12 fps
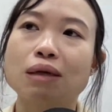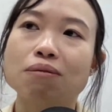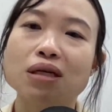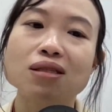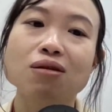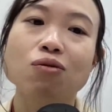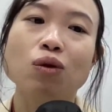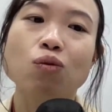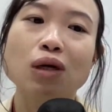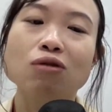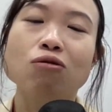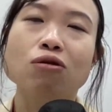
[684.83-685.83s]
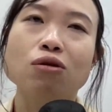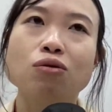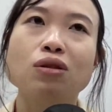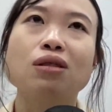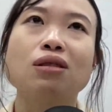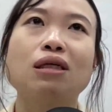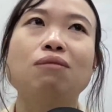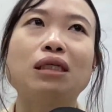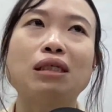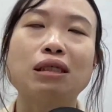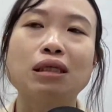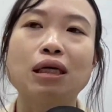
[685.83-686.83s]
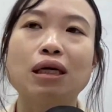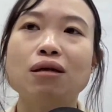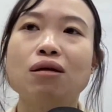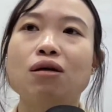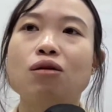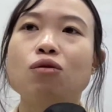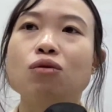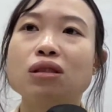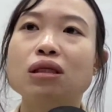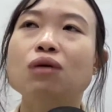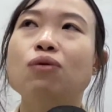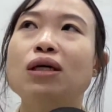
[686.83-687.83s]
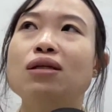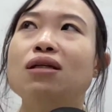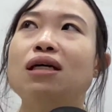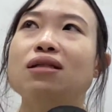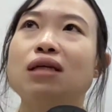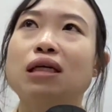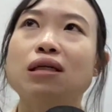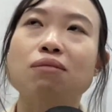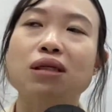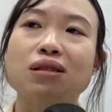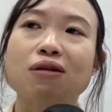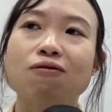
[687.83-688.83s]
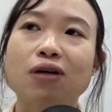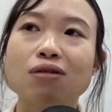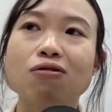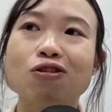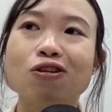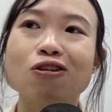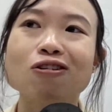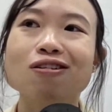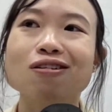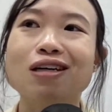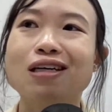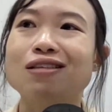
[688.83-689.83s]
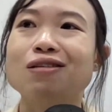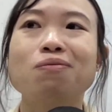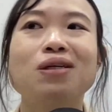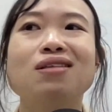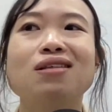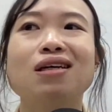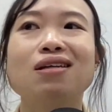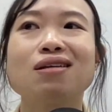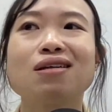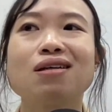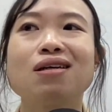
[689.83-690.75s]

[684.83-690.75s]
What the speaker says: That means we want to use some EDA to see whether there's any missing value or not. As simple as that.